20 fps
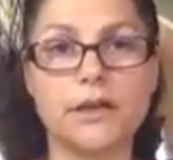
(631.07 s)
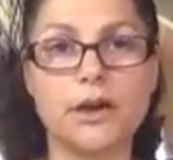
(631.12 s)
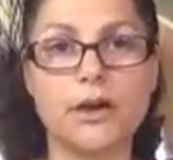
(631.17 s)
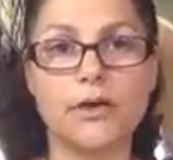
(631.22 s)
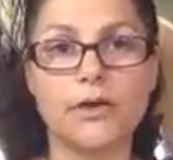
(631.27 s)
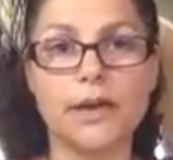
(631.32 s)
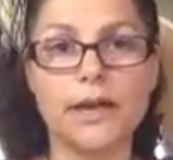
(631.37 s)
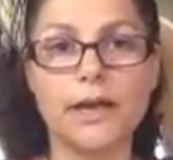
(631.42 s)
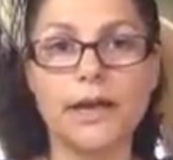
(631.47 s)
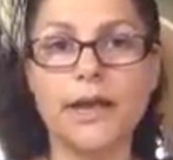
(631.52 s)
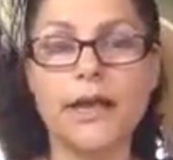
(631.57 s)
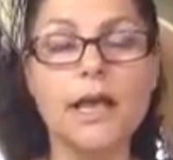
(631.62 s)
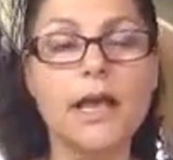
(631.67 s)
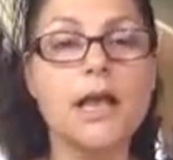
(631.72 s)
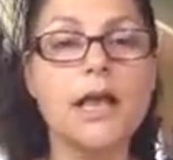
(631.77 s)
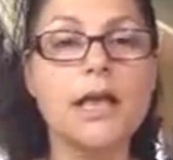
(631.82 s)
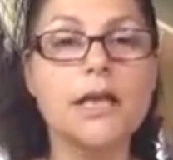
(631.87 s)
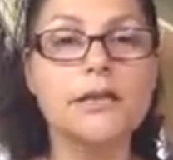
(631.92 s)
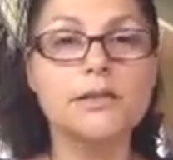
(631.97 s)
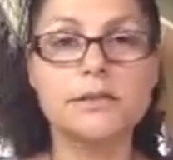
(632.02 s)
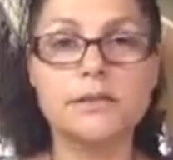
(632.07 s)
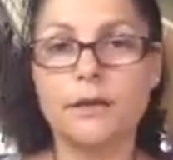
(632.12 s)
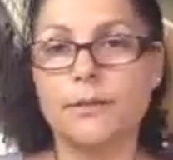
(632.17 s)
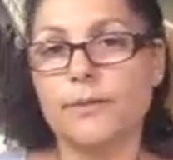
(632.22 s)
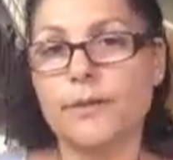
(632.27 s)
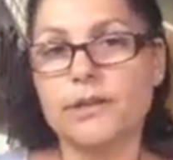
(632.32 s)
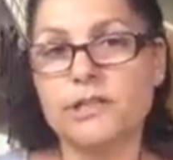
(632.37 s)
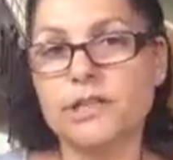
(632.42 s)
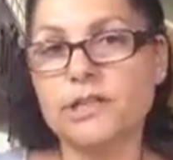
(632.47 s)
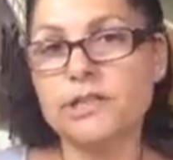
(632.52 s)
Okay, stop
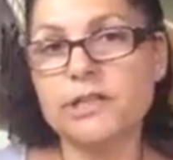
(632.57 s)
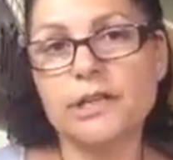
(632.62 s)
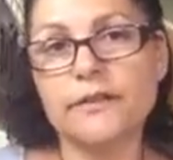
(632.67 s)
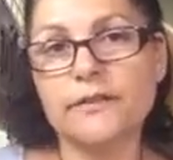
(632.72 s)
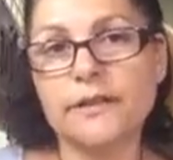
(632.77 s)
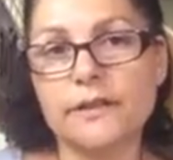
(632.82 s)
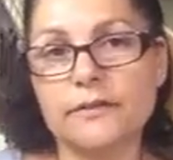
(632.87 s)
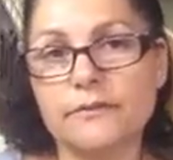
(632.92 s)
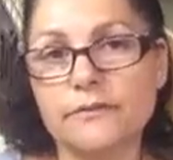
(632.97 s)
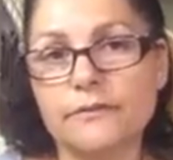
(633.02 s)
watching TV.